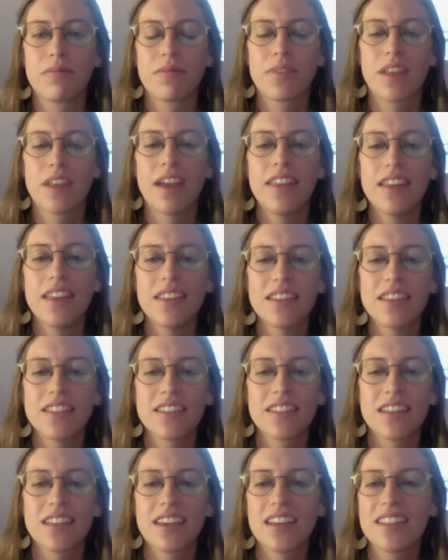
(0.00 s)
I think
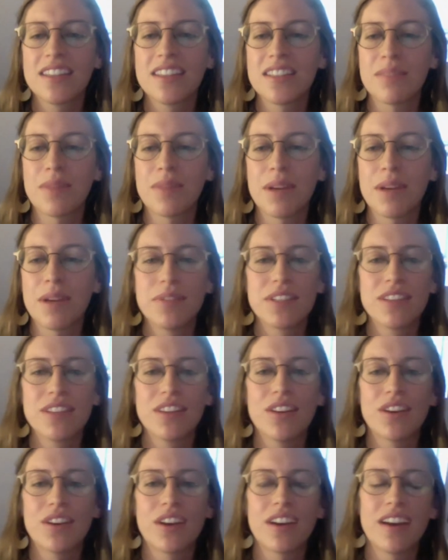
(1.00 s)
this can sometimes
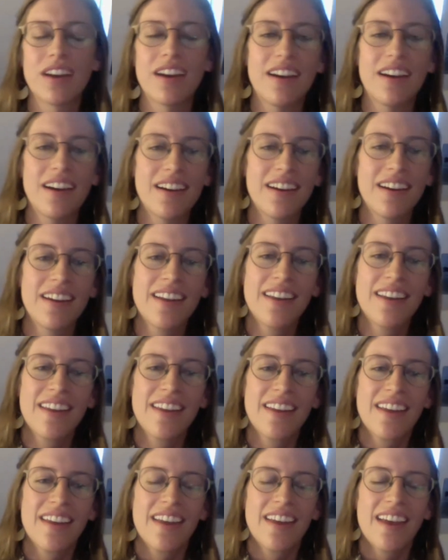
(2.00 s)
look,
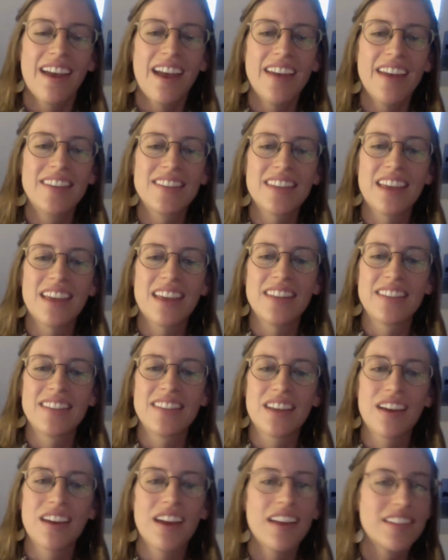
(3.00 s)

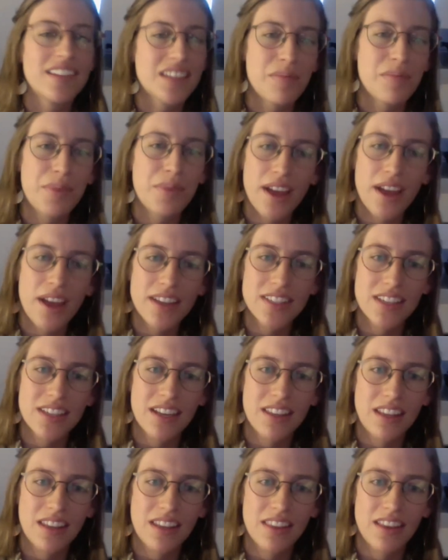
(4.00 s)
it's complex. And I
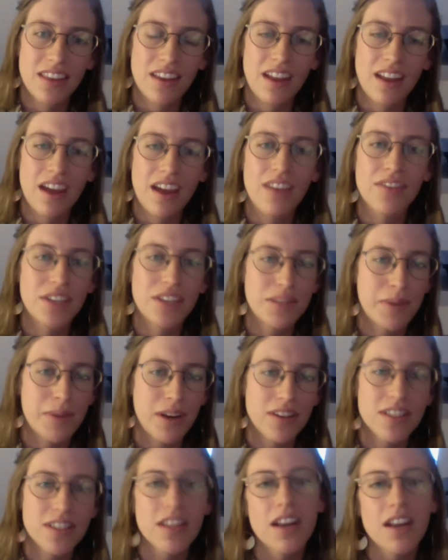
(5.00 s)
think that I've
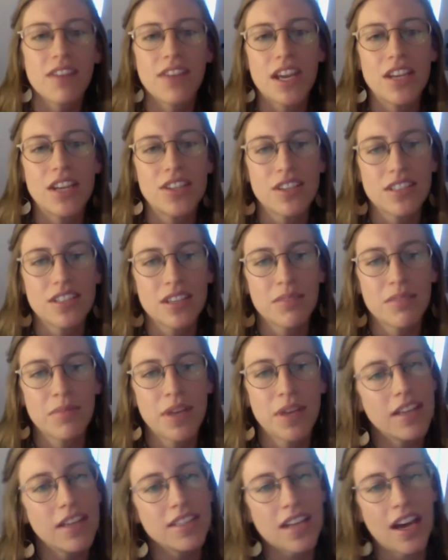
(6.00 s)
experienced a lot of ageism
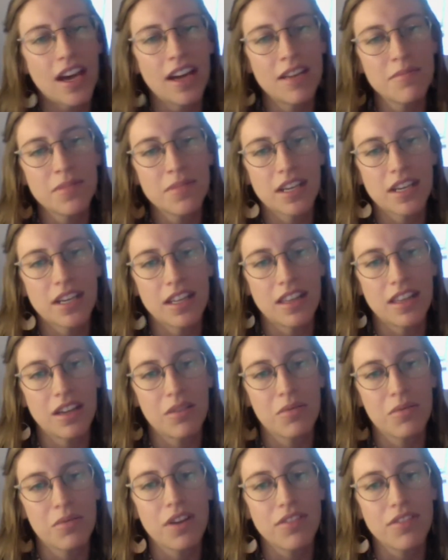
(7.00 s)
in times. And I think
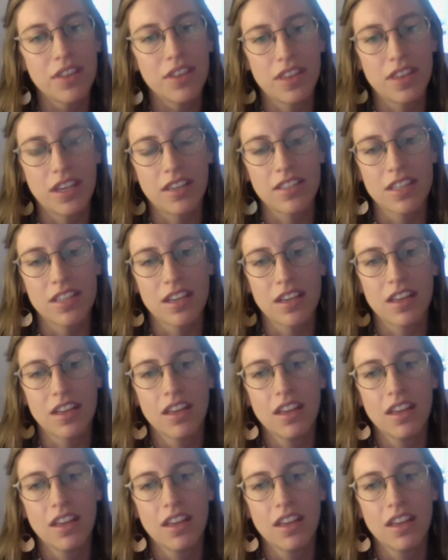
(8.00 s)
one of the things that